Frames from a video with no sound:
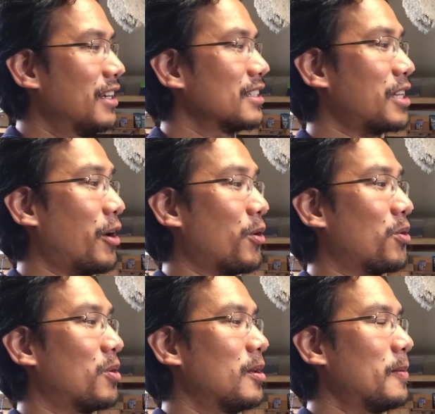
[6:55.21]

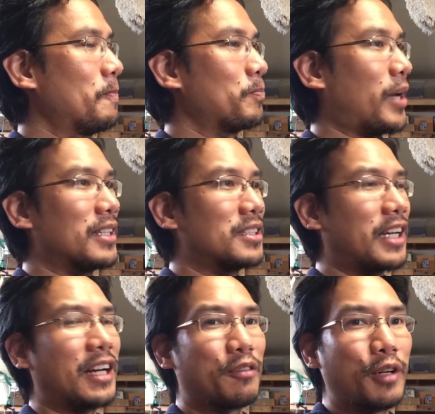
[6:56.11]
So I had
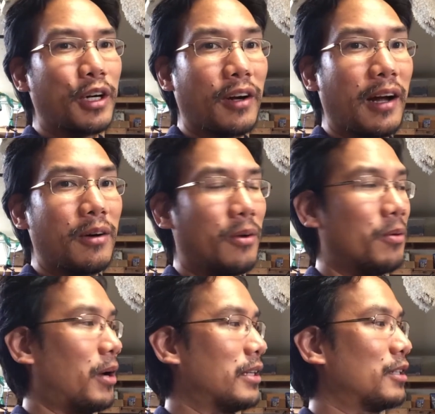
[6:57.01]
to kind of figure
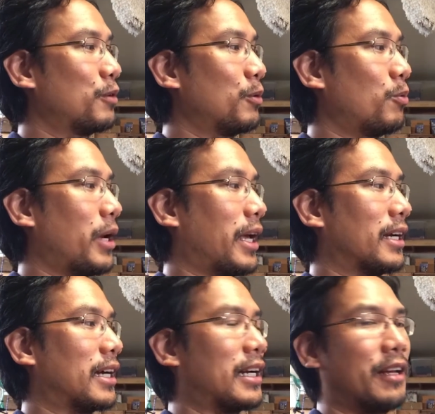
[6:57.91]
out a different
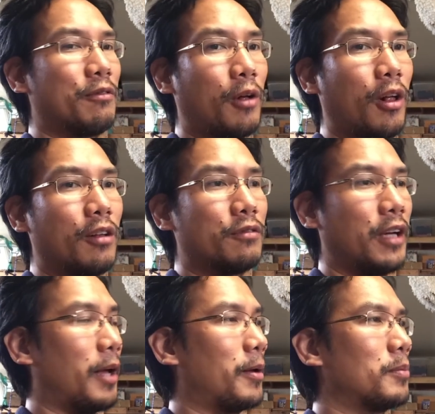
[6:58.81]
way and kind of
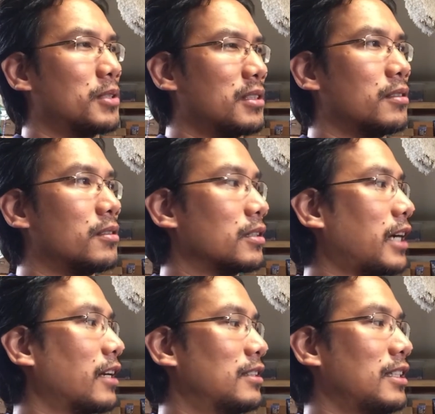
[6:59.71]
evolve. I'm still
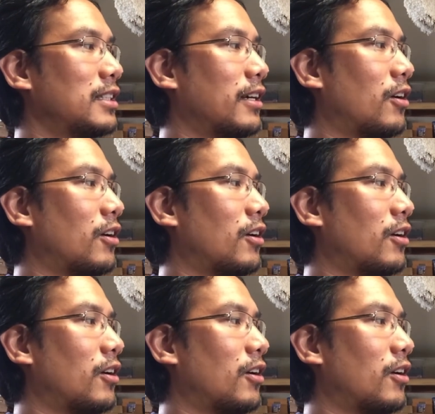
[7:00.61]
kind of detail